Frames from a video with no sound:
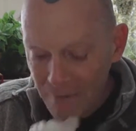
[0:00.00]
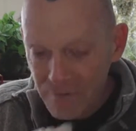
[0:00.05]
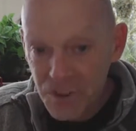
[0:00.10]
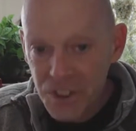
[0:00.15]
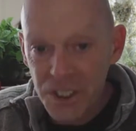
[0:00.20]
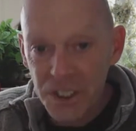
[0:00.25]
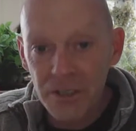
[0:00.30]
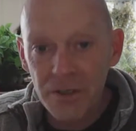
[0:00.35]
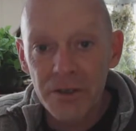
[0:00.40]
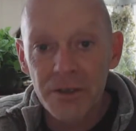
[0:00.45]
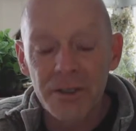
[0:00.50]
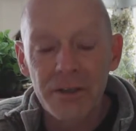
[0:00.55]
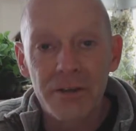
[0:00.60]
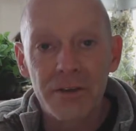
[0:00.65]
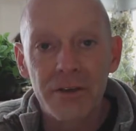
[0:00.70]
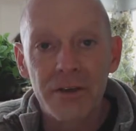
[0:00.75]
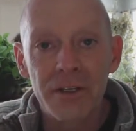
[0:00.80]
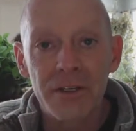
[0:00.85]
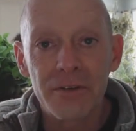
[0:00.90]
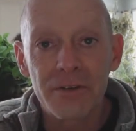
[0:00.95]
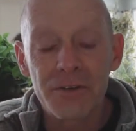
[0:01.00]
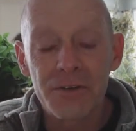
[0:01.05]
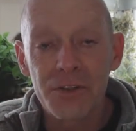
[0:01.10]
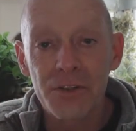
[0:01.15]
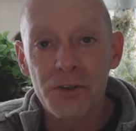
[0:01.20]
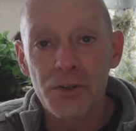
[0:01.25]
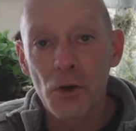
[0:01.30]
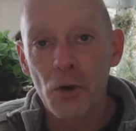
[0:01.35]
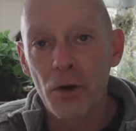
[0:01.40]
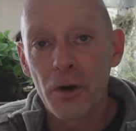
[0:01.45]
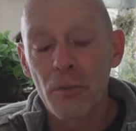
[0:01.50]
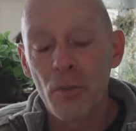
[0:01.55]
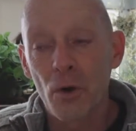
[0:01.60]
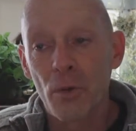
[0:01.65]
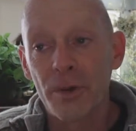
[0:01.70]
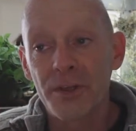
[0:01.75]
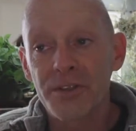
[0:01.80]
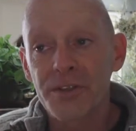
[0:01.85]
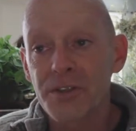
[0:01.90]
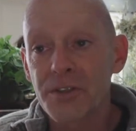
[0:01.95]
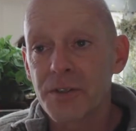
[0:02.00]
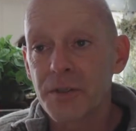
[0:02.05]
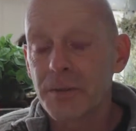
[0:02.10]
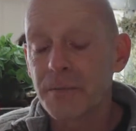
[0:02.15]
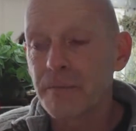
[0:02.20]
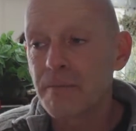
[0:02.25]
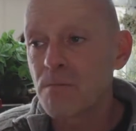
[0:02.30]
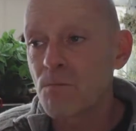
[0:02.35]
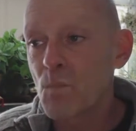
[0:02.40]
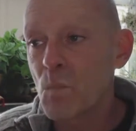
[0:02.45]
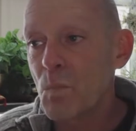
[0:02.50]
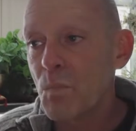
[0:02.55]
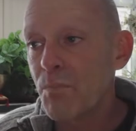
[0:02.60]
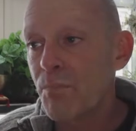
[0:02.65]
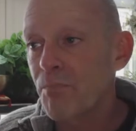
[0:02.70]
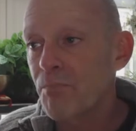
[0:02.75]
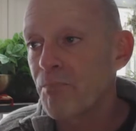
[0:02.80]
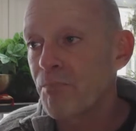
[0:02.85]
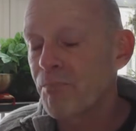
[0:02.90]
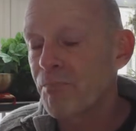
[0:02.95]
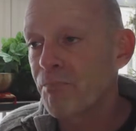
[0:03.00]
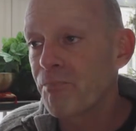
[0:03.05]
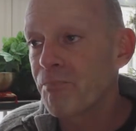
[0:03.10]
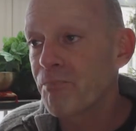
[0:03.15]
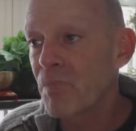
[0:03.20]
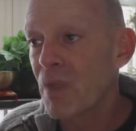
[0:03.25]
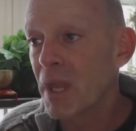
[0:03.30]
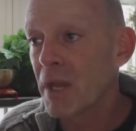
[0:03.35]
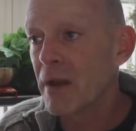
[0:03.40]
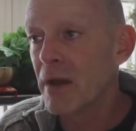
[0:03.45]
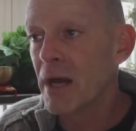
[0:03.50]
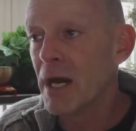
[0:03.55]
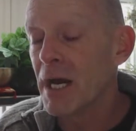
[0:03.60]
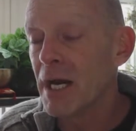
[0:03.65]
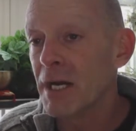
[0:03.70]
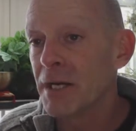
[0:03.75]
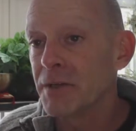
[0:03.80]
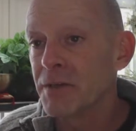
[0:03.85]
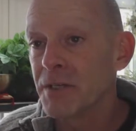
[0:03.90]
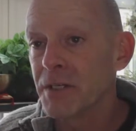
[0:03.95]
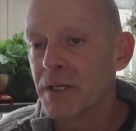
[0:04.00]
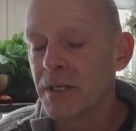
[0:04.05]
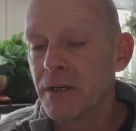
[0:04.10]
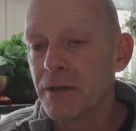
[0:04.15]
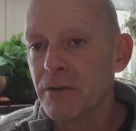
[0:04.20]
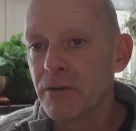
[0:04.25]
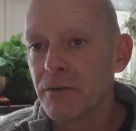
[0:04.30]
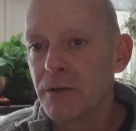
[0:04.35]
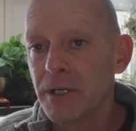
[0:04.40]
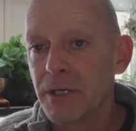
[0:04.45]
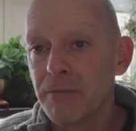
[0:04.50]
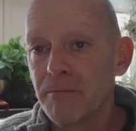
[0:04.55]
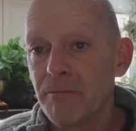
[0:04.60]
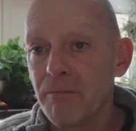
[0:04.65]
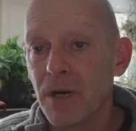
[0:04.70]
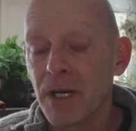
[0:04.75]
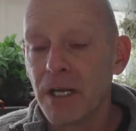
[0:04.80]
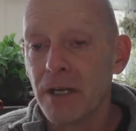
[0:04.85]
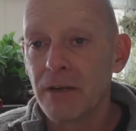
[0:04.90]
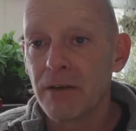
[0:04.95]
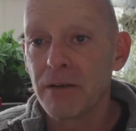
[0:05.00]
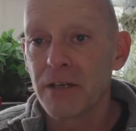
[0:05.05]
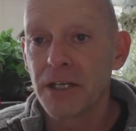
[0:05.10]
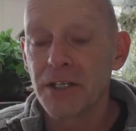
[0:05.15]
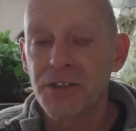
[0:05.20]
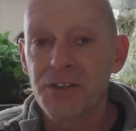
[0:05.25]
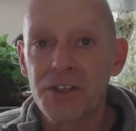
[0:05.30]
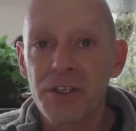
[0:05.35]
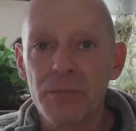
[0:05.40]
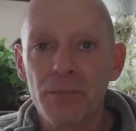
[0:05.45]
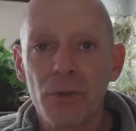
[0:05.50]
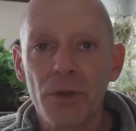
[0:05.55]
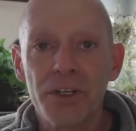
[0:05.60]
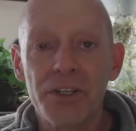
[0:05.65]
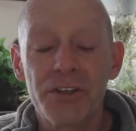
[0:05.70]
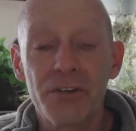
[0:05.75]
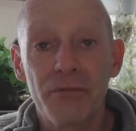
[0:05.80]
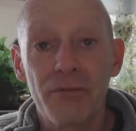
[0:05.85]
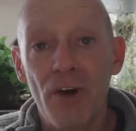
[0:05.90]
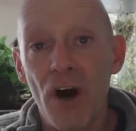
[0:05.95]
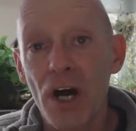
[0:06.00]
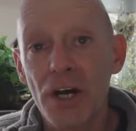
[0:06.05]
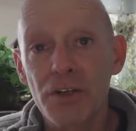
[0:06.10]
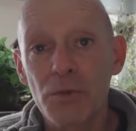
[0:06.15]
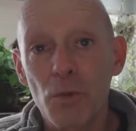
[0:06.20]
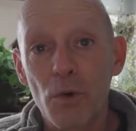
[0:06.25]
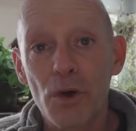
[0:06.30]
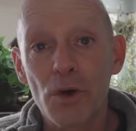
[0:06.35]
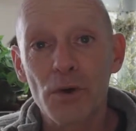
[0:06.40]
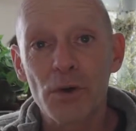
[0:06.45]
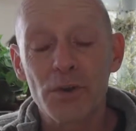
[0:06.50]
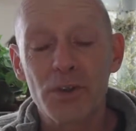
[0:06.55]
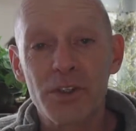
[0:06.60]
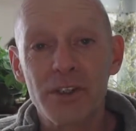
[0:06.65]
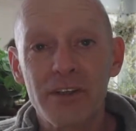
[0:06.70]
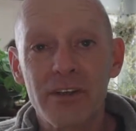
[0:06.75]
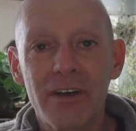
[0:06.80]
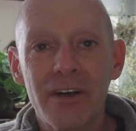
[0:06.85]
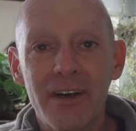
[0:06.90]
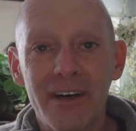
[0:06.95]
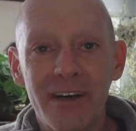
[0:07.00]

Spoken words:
seen it in the Satori moments, and it simply defies words.